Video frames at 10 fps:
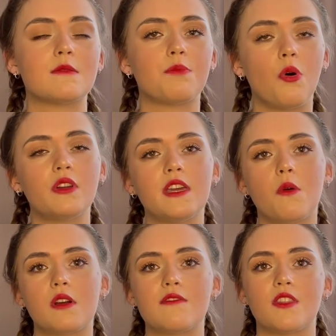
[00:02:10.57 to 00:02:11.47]
bully,
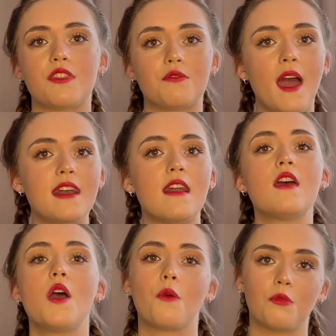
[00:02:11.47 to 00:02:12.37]
or even threaten
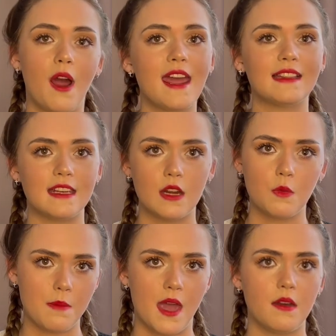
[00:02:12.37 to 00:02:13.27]
right-leaning
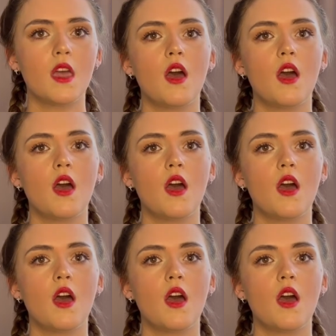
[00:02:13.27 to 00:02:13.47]
women.